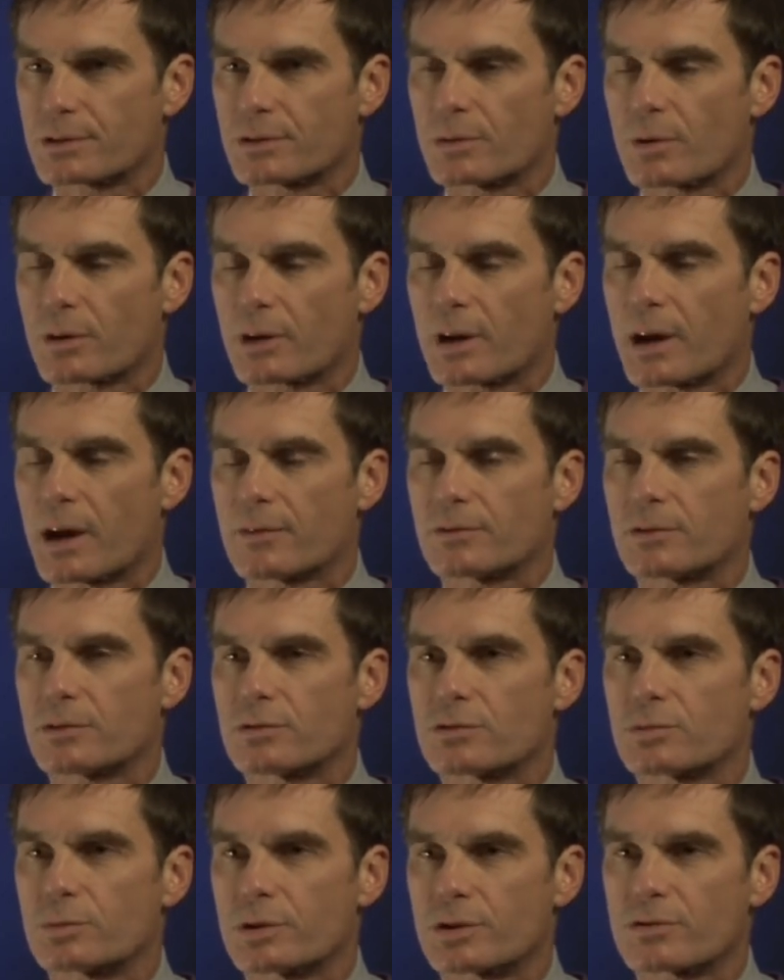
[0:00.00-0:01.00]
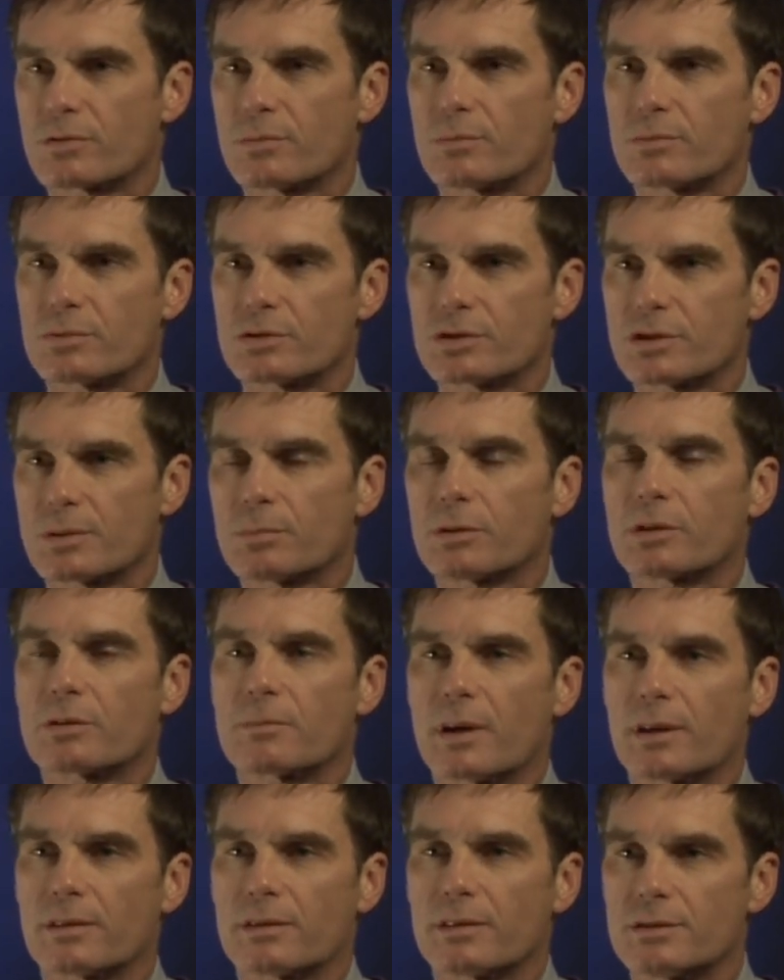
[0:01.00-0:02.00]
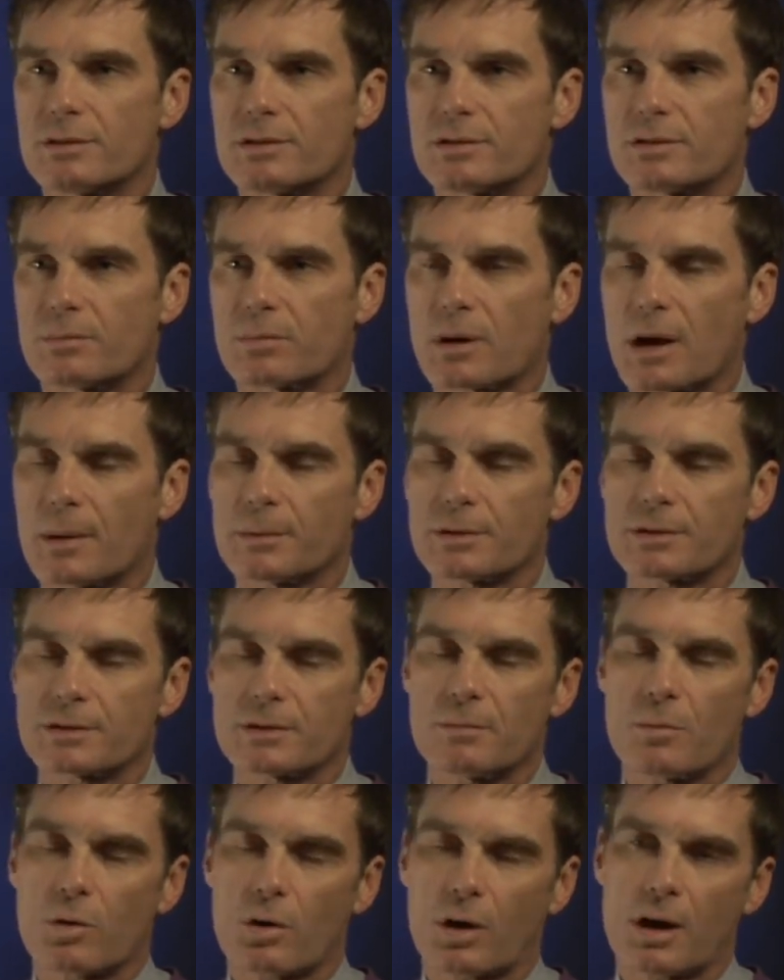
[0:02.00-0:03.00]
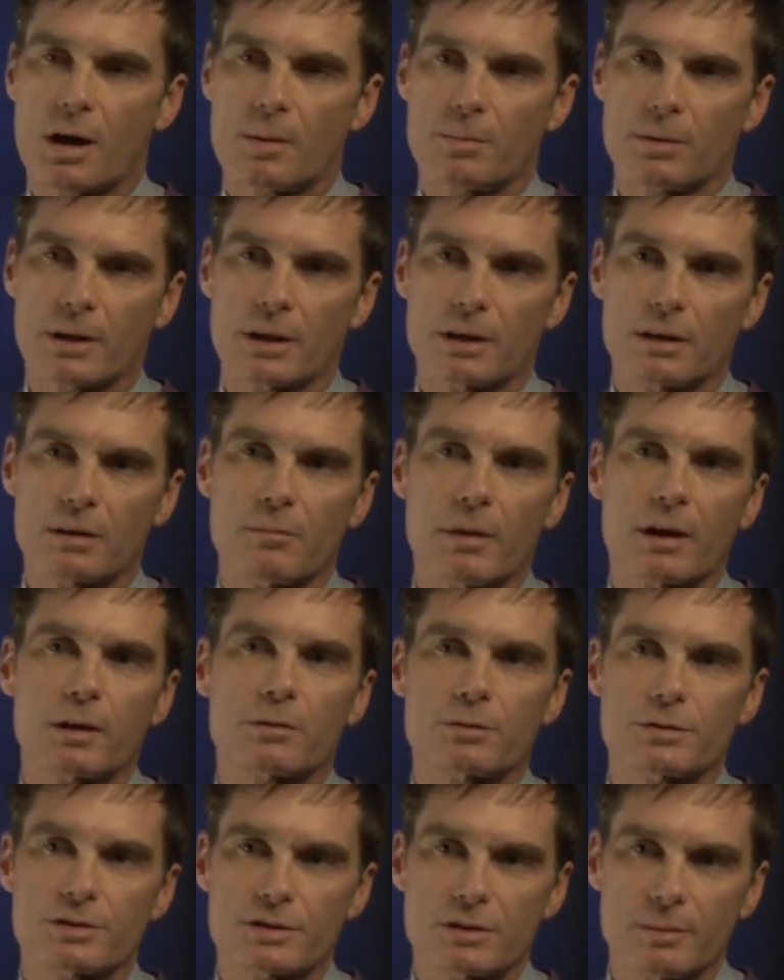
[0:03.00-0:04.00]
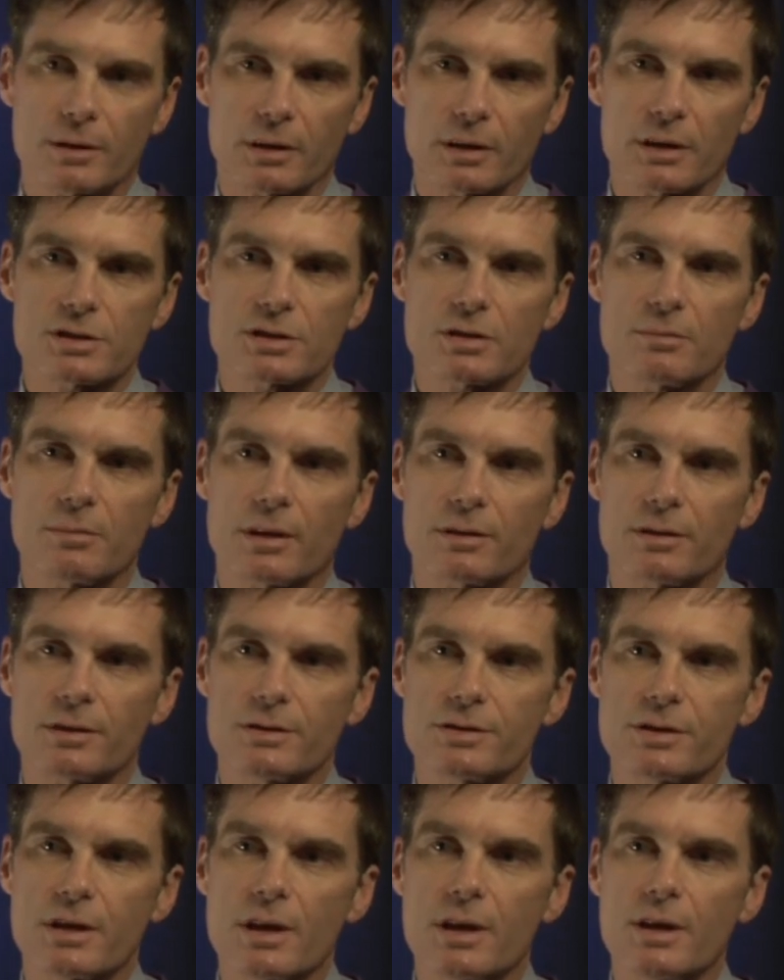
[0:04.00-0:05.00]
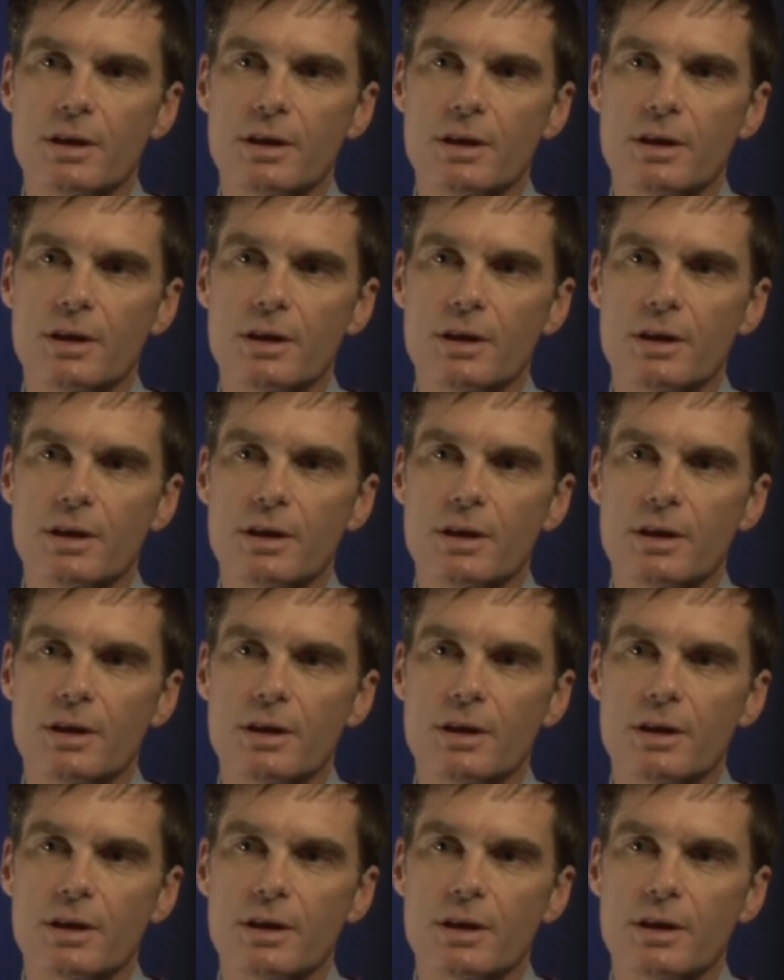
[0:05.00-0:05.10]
So we're going to have to switch from simpler methods to probably some more complicated microsimulation methods,